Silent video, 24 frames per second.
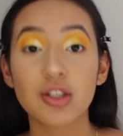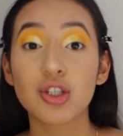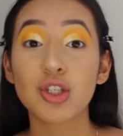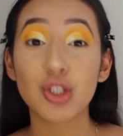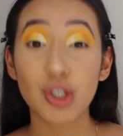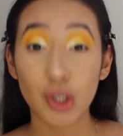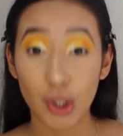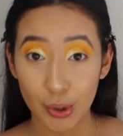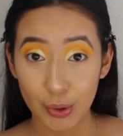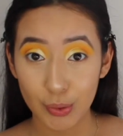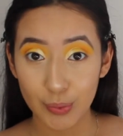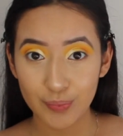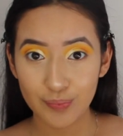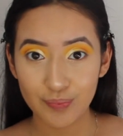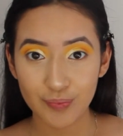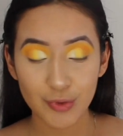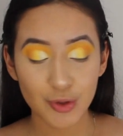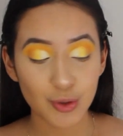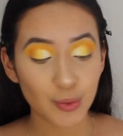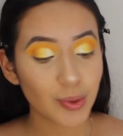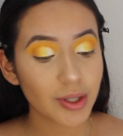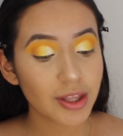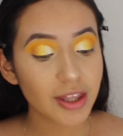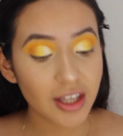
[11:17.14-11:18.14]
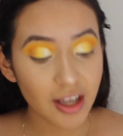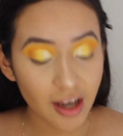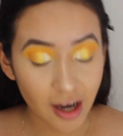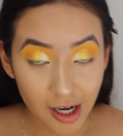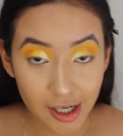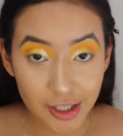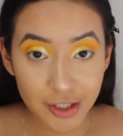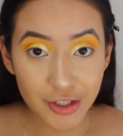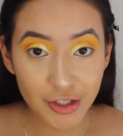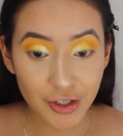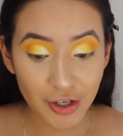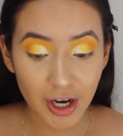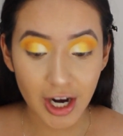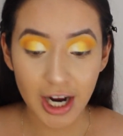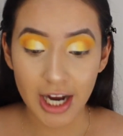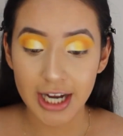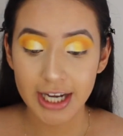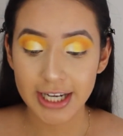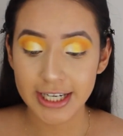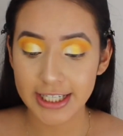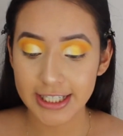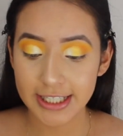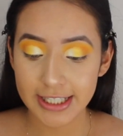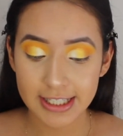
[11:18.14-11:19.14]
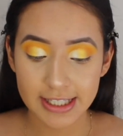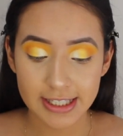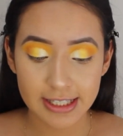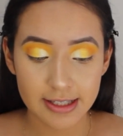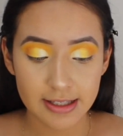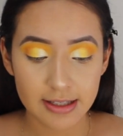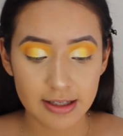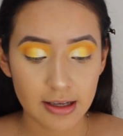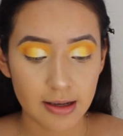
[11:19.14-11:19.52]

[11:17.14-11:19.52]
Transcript: So, doing the under eyes,